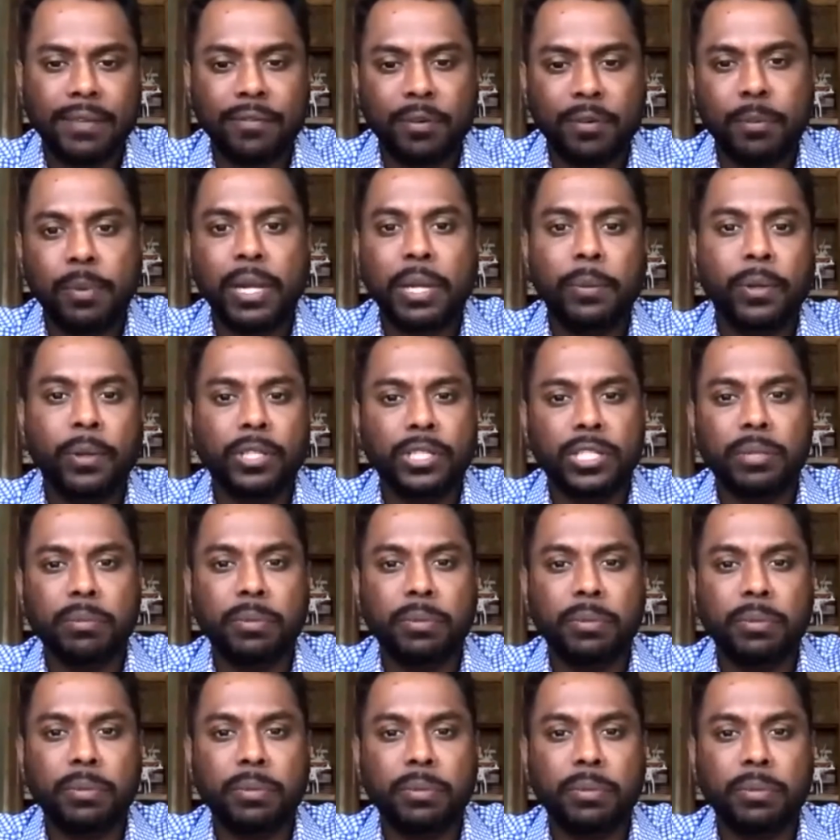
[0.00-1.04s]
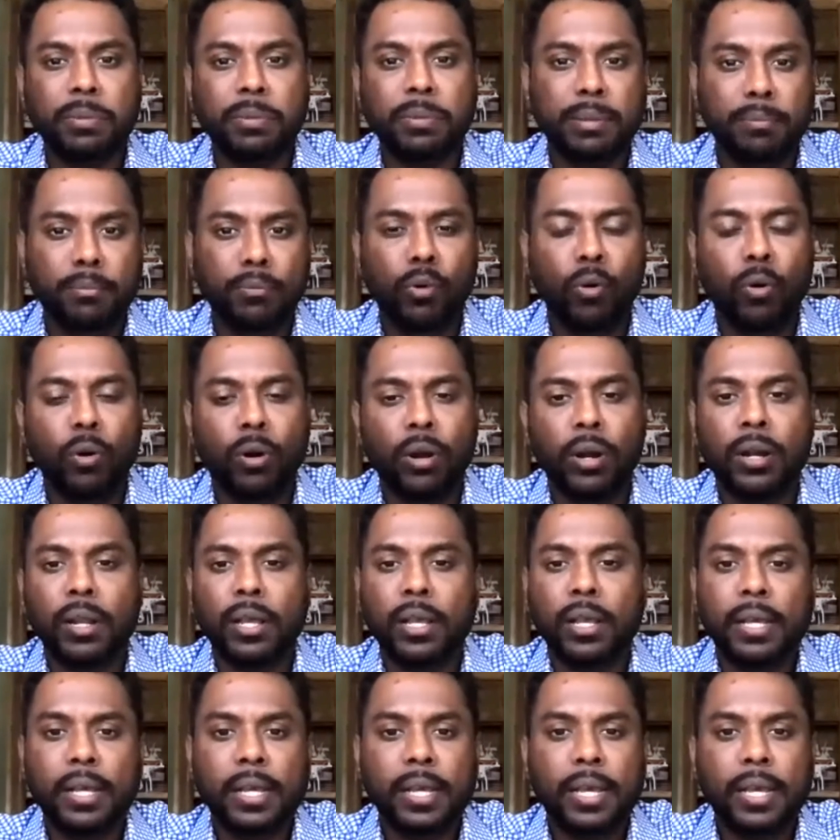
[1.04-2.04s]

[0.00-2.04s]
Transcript: everybody wants to be more.